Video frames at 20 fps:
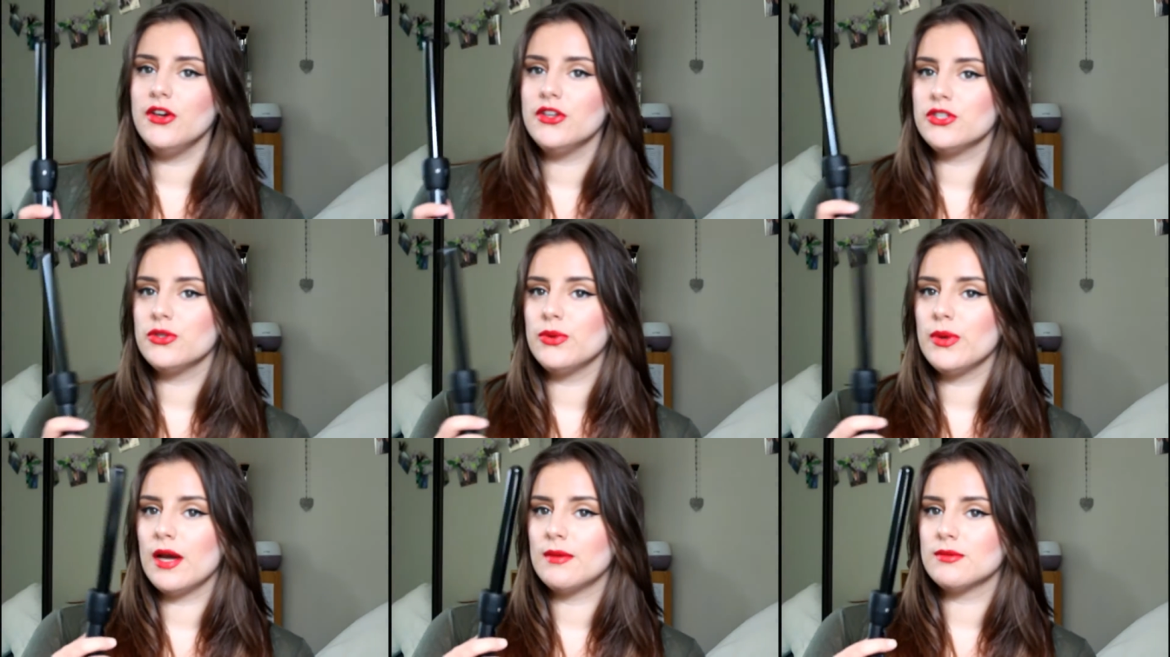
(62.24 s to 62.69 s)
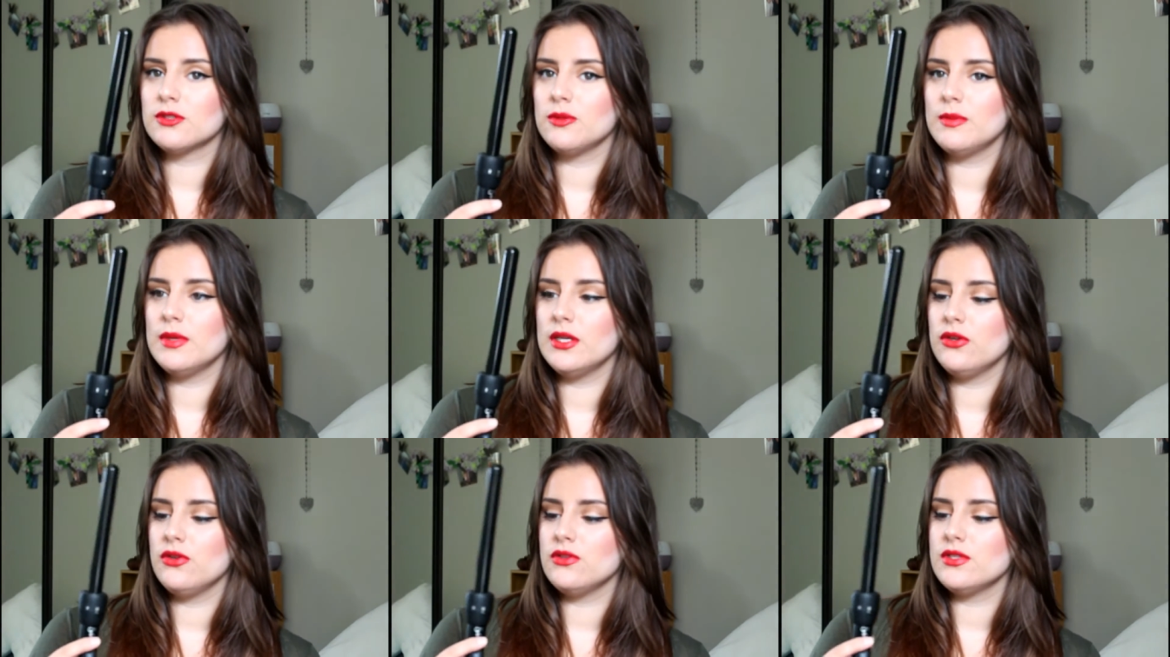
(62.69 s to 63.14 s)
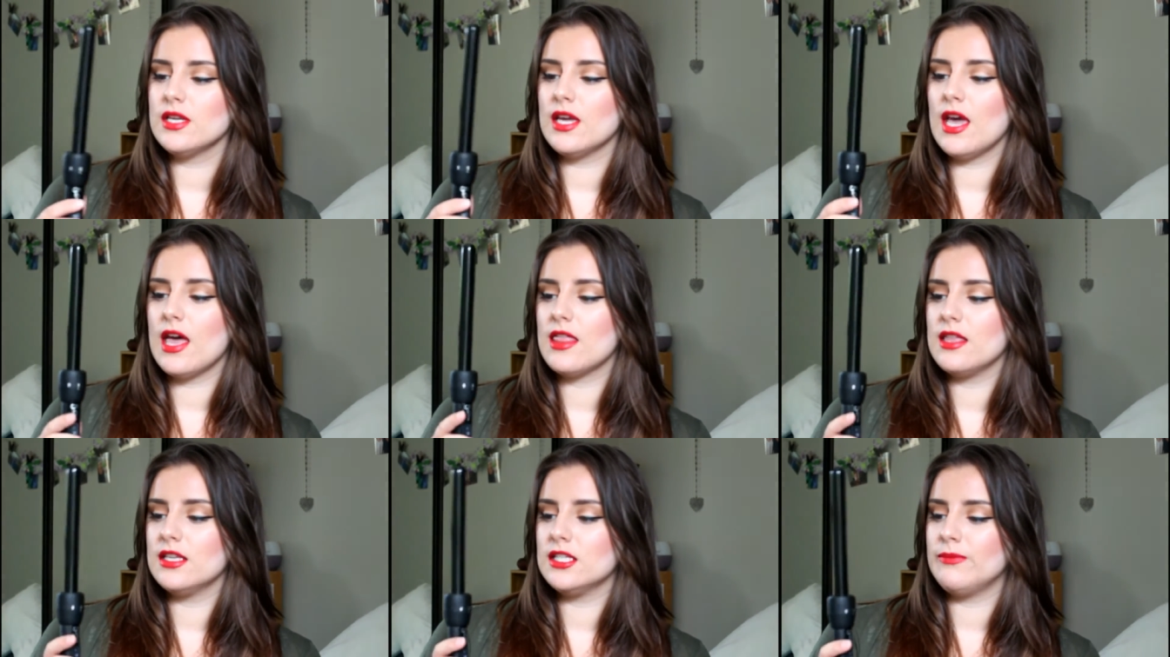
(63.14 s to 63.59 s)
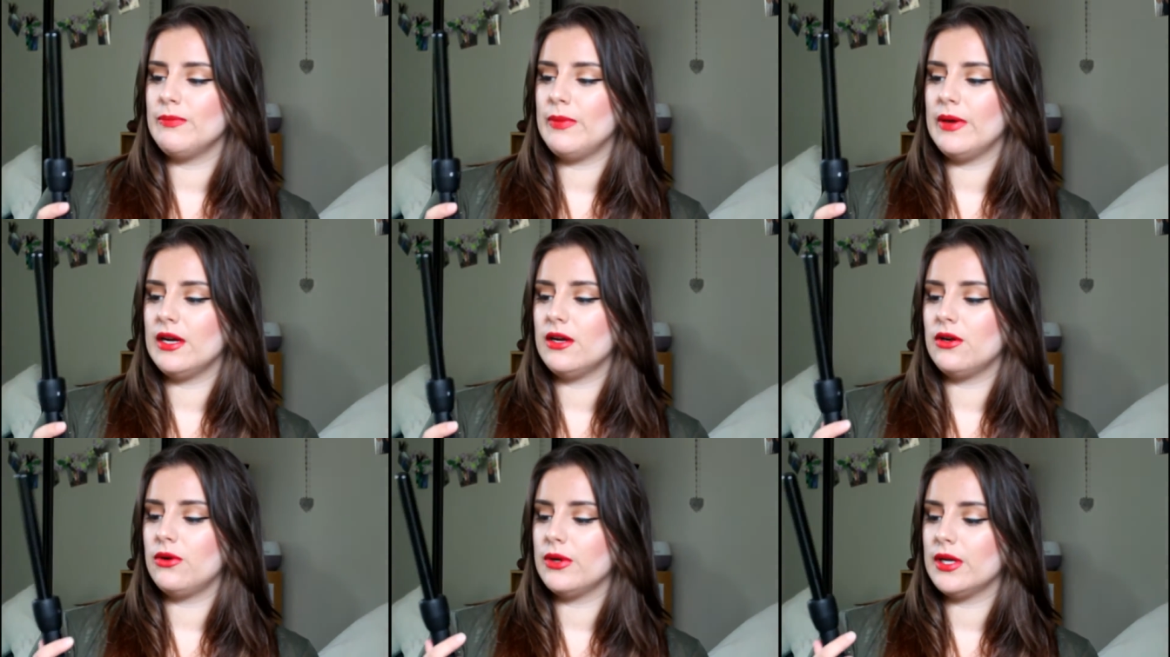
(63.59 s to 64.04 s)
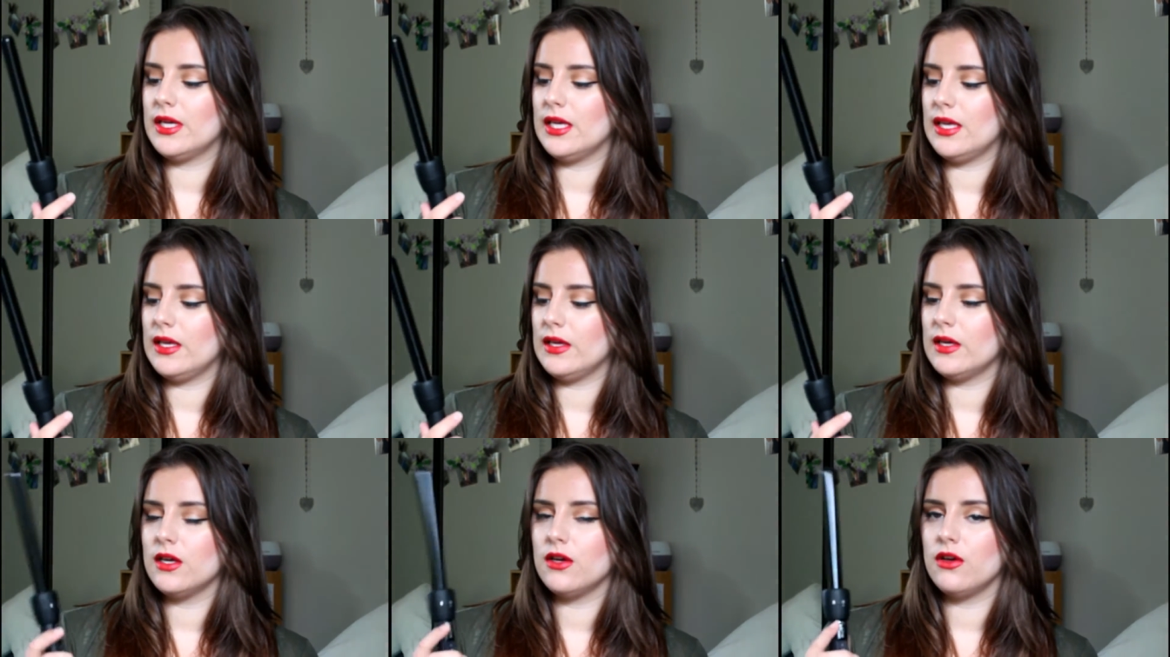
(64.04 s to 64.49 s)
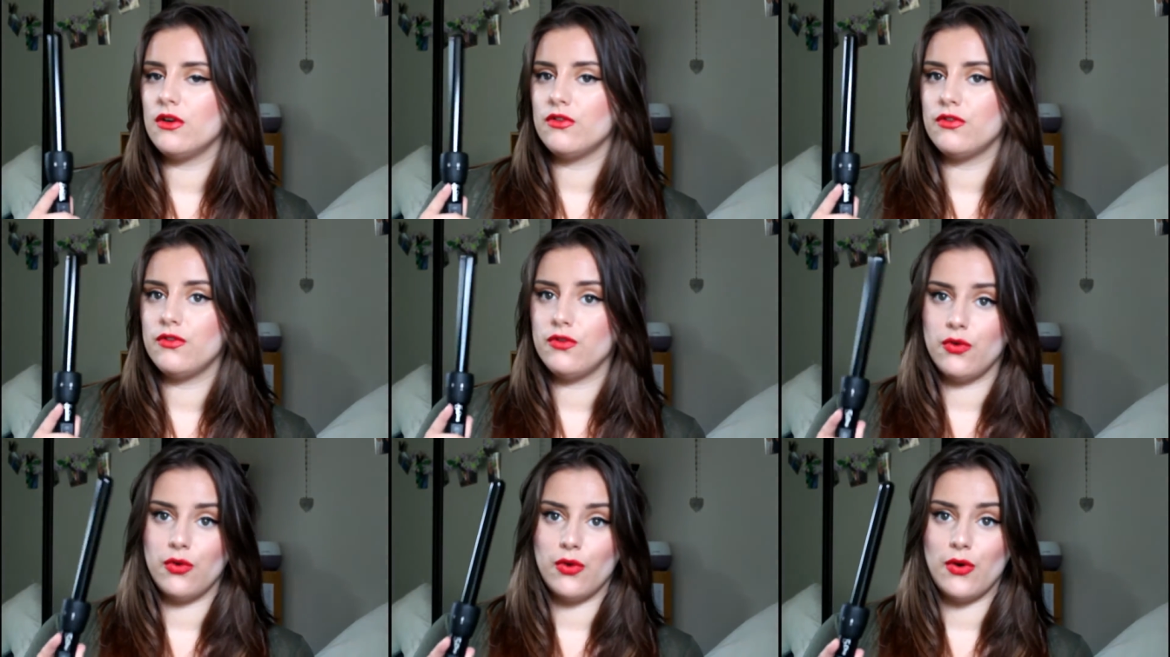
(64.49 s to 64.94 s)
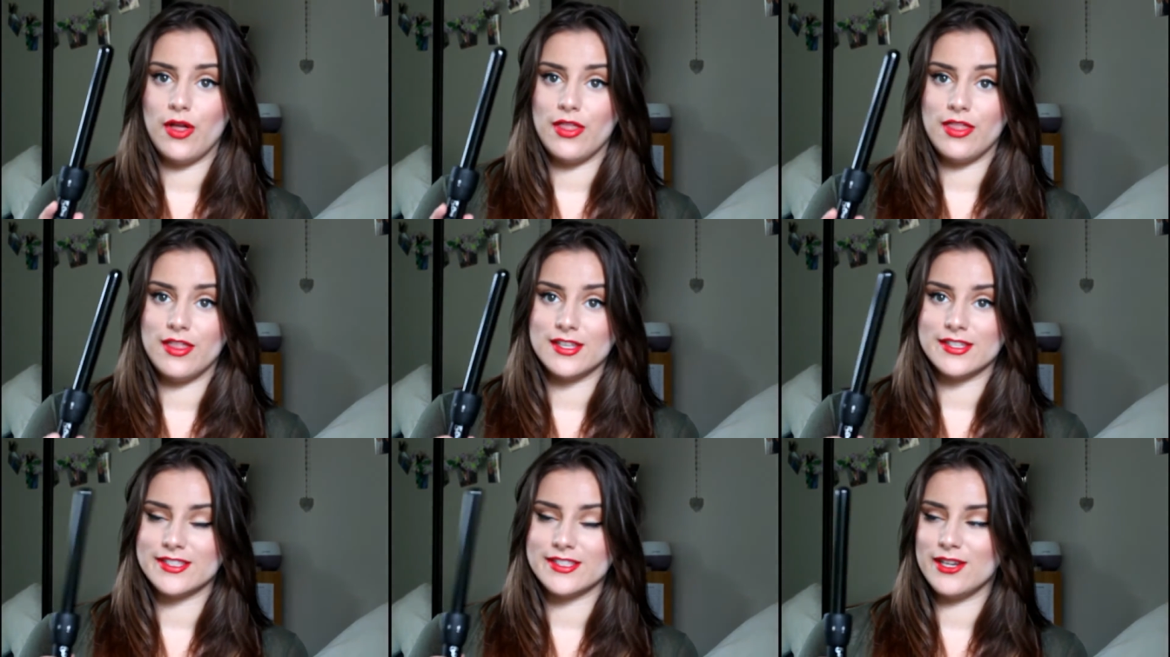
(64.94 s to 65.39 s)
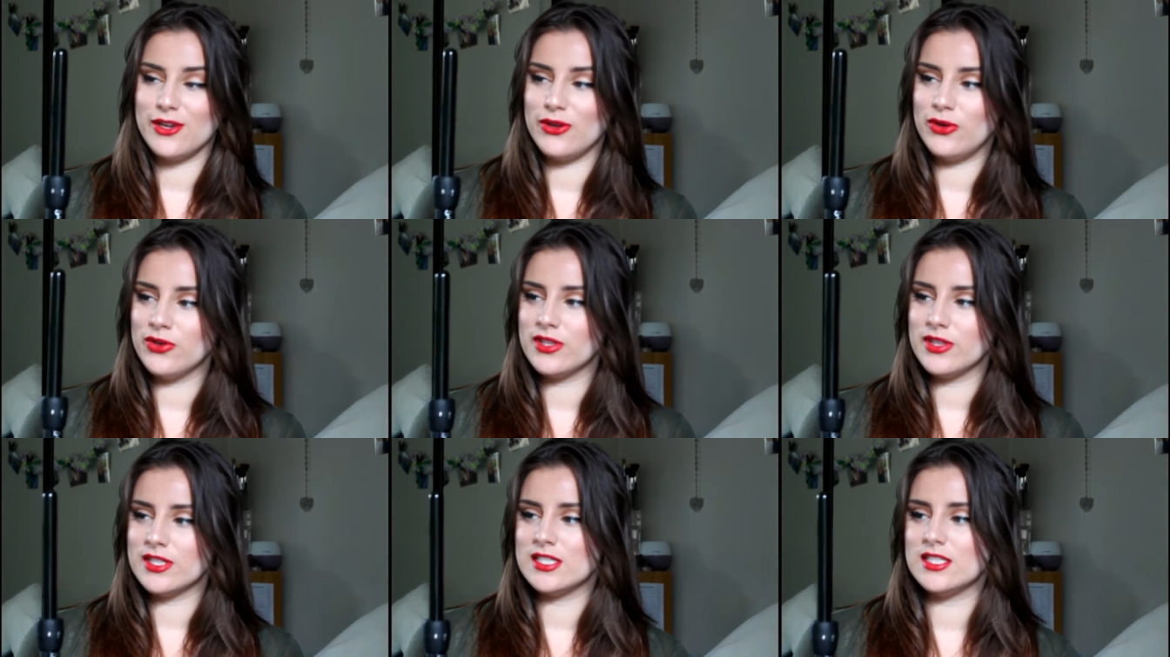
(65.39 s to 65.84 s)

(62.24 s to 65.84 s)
So anyway, I'm just going to be using this barrel here for this look.